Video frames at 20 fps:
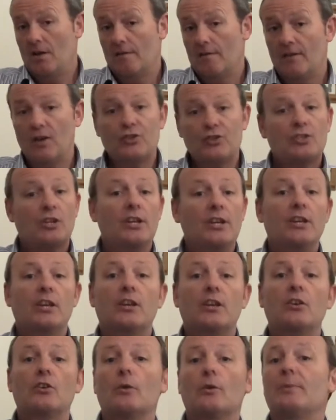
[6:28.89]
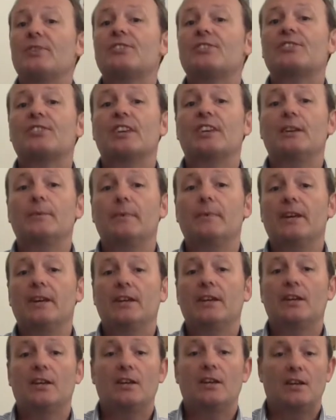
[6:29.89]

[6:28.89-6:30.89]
Firstly, you can come and see me